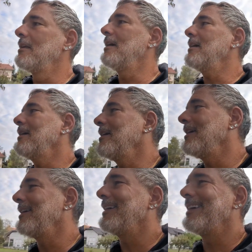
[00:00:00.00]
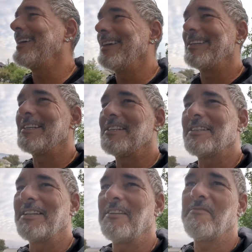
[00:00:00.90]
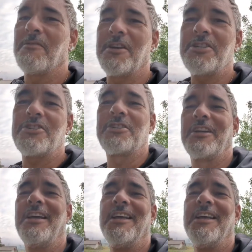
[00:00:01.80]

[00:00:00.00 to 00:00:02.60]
Yeah, and then fresh